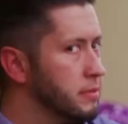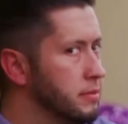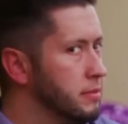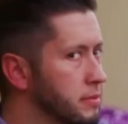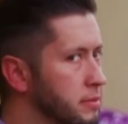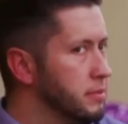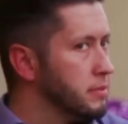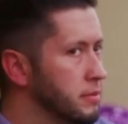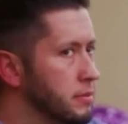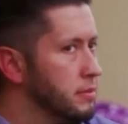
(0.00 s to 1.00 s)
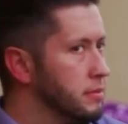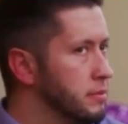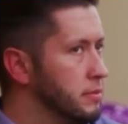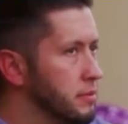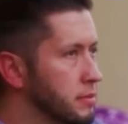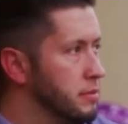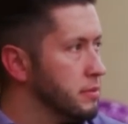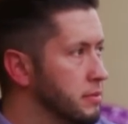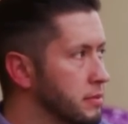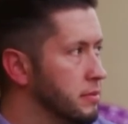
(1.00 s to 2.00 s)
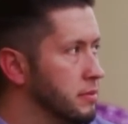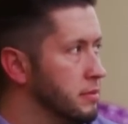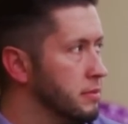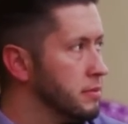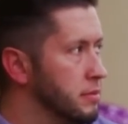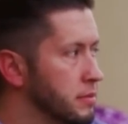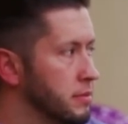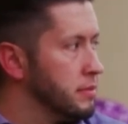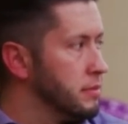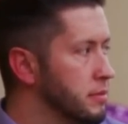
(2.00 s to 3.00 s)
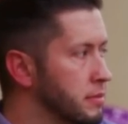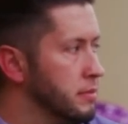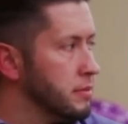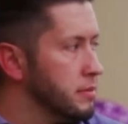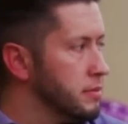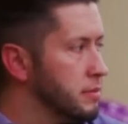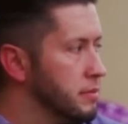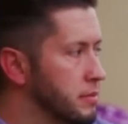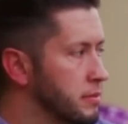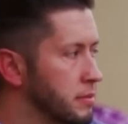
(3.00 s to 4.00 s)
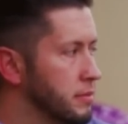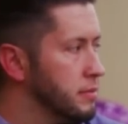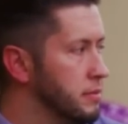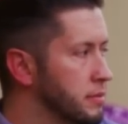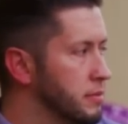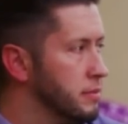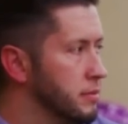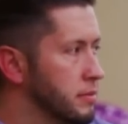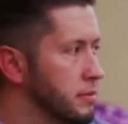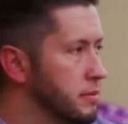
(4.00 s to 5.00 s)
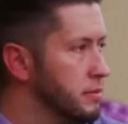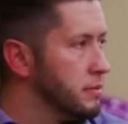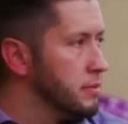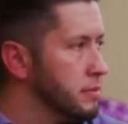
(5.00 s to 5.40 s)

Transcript: This person isn't speaking.